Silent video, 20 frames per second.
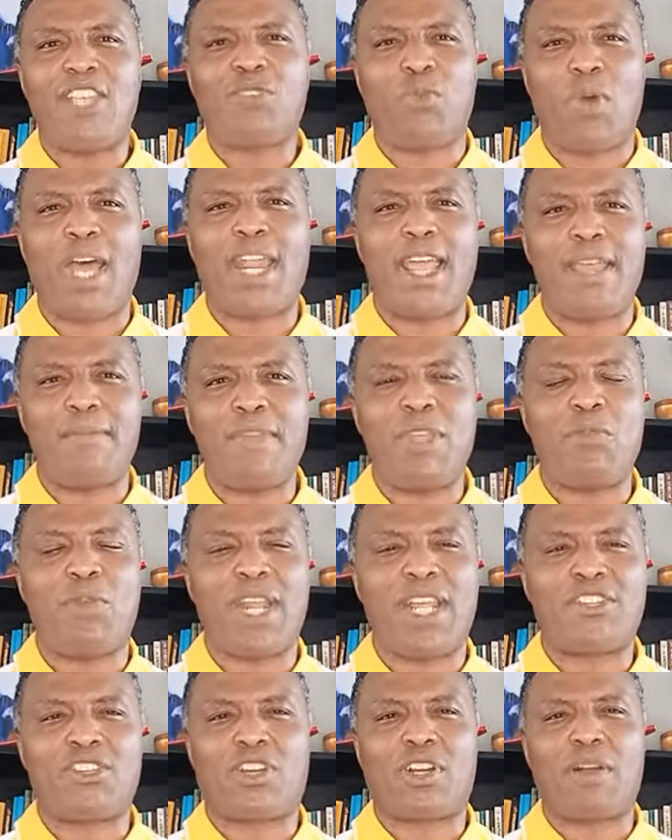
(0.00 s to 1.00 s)
is what I mean
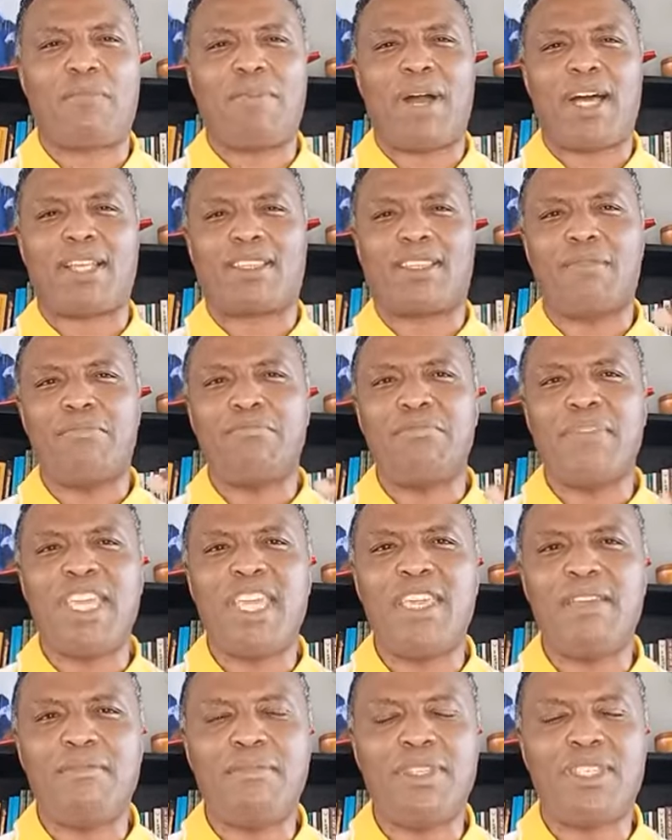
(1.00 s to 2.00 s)
when I talk about the
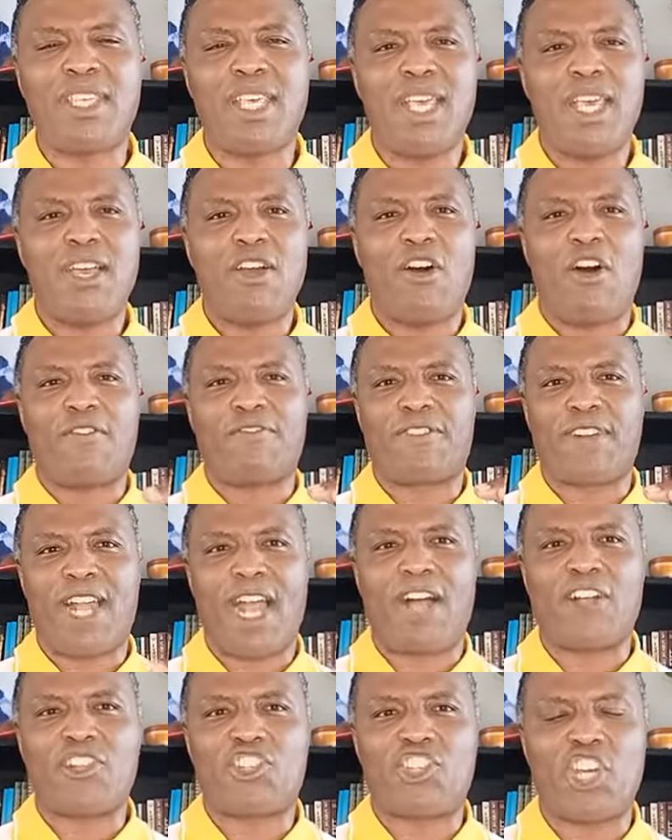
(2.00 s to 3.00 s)
memes of
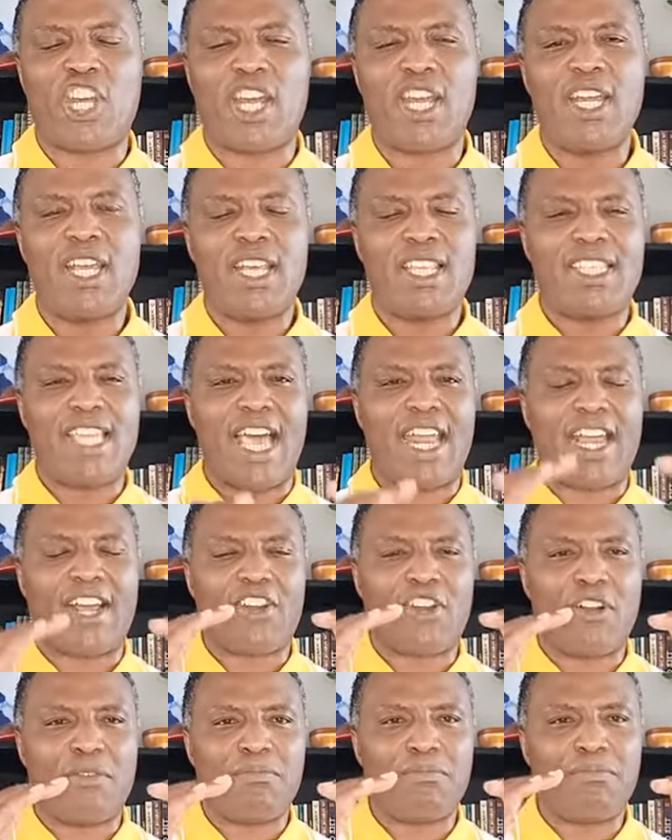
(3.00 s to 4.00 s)
culture that are
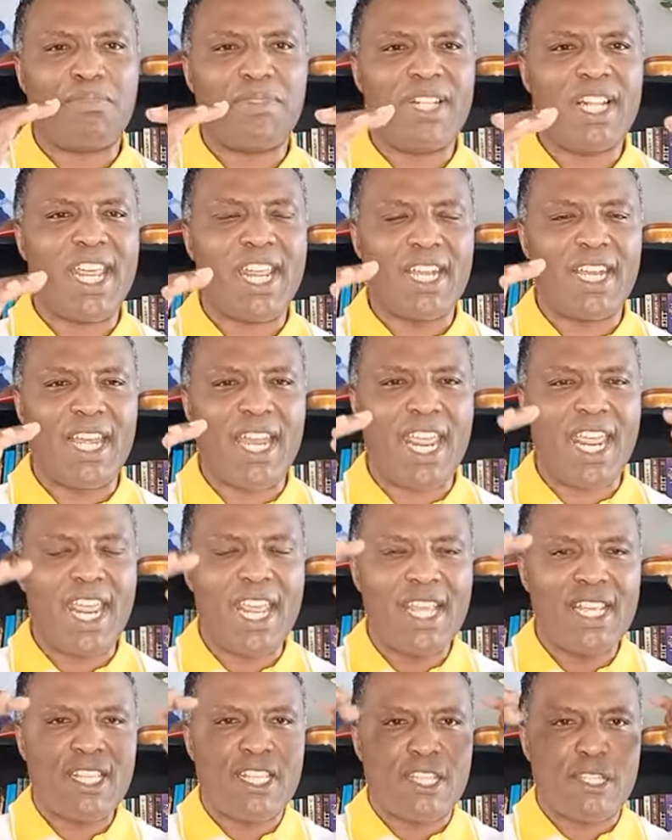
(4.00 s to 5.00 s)

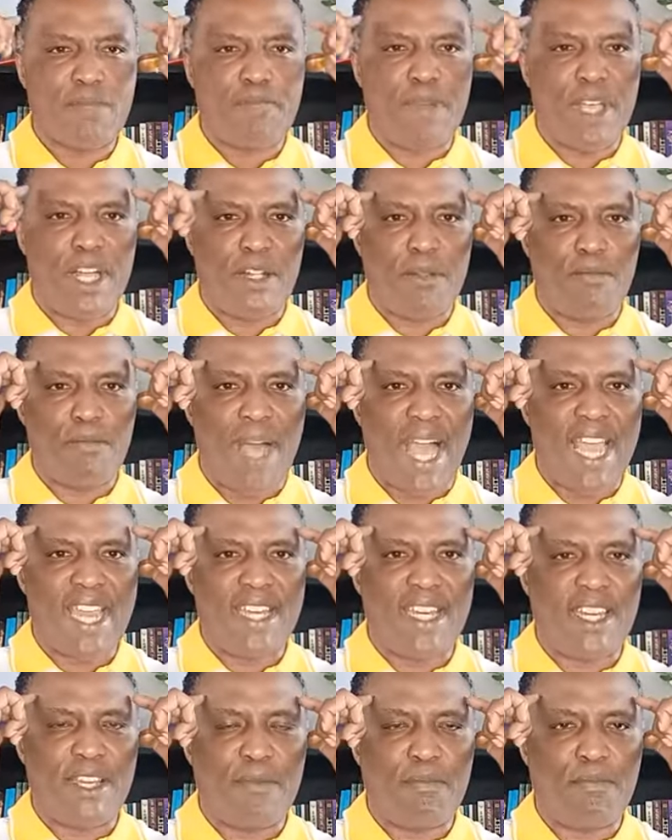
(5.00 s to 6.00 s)
completely
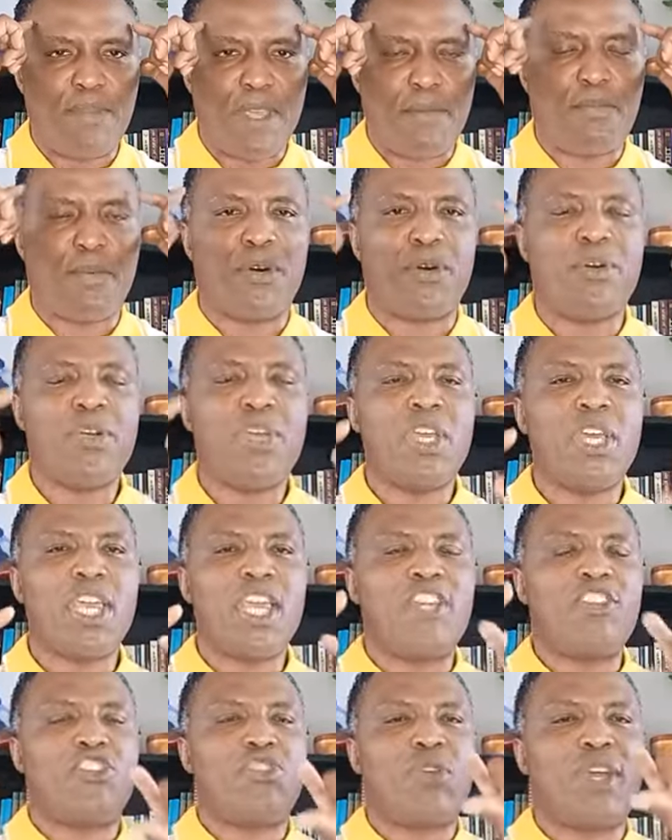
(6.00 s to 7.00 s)
spellbinding people
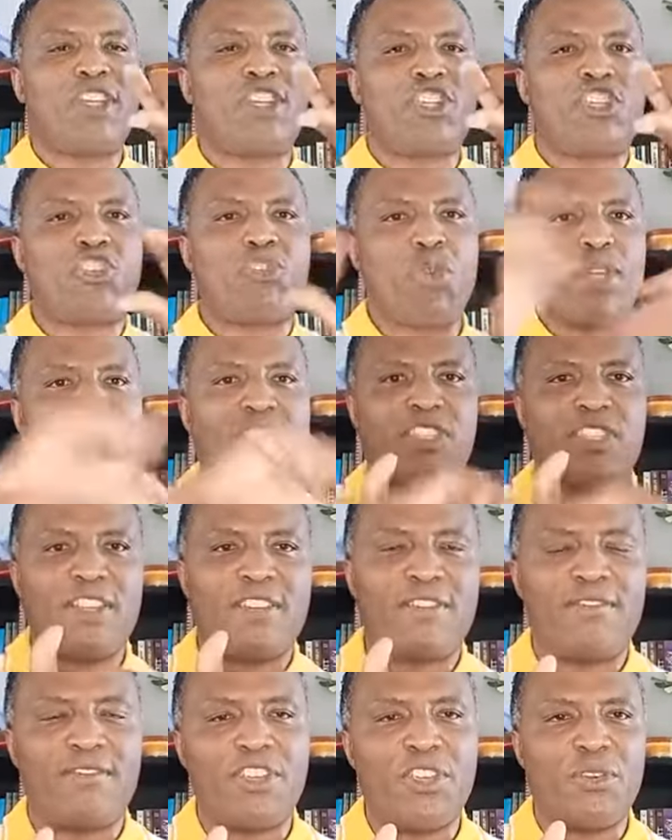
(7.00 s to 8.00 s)
into a
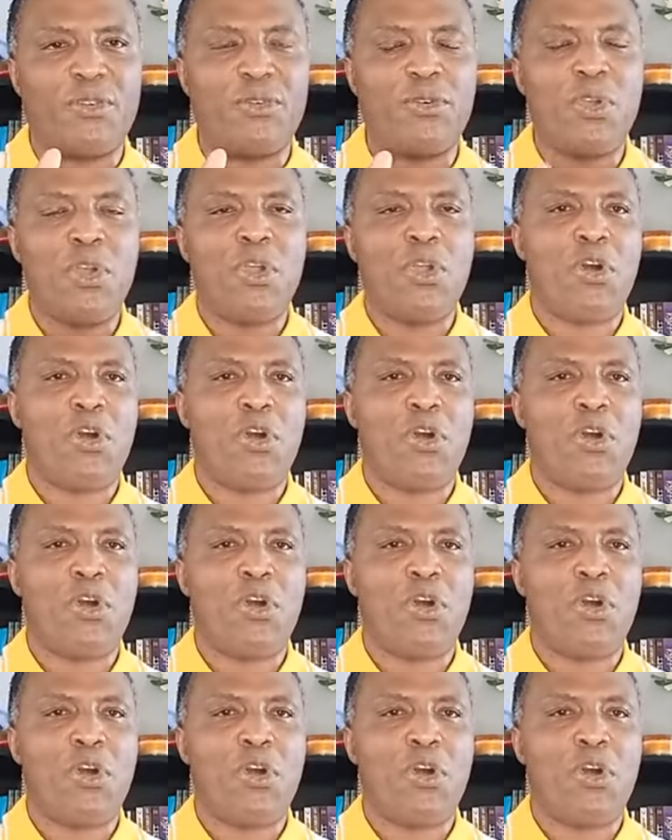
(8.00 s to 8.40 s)
twisted view